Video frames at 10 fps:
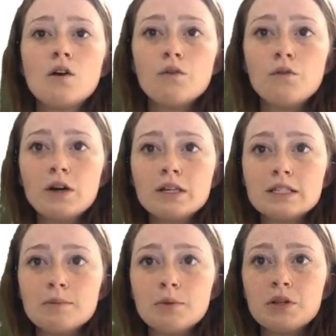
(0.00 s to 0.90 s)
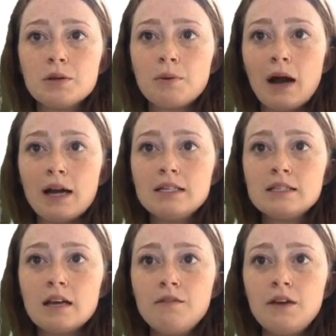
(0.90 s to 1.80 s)
For example, the price
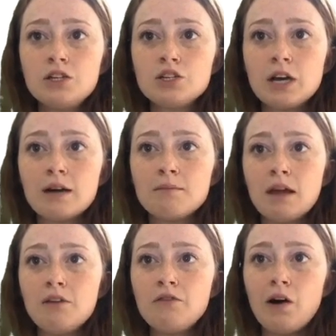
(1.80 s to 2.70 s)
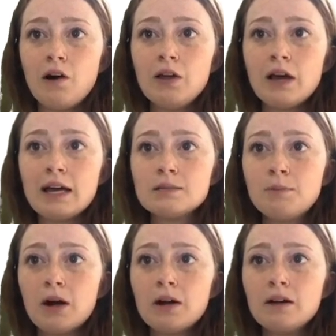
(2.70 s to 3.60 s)
of a share may fall as
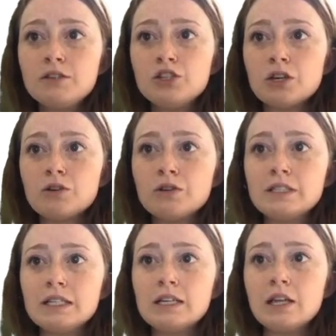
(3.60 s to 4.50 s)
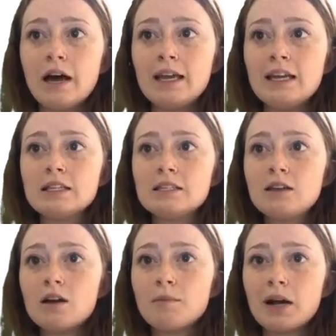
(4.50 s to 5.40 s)
part of a general decline in the
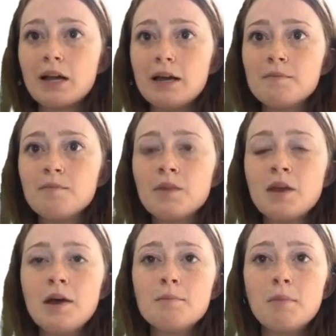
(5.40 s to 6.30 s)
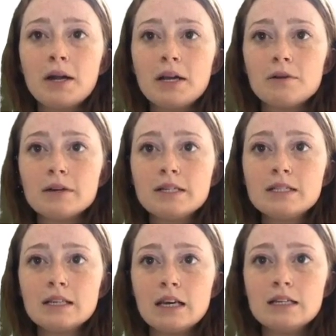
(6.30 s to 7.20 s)
stock market. Market
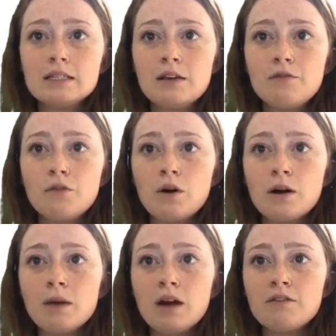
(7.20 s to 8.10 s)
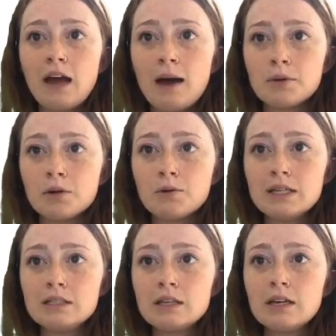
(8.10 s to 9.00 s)
risk is a form of capital
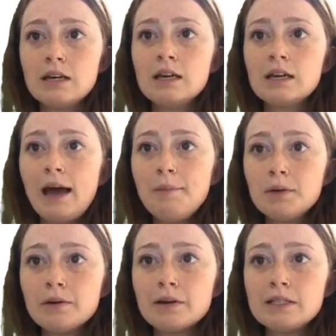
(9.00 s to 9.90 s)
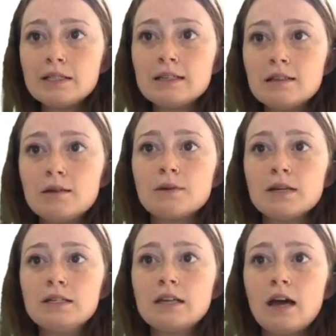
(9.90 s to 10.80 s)
risk. Capital risk is the
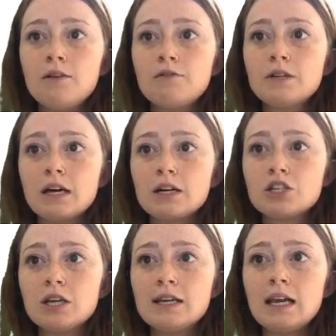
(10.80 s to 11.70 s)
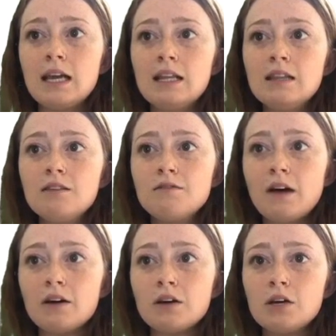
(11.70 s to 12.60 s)
risk of reduction in the
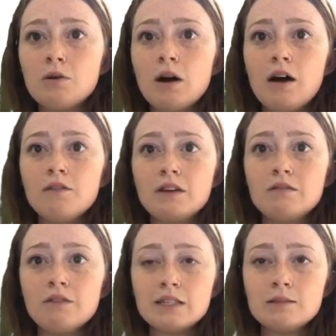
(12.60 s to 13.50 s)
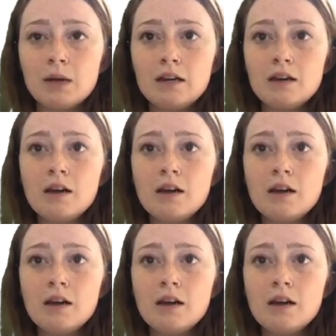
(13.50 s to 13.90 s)
value of an investment.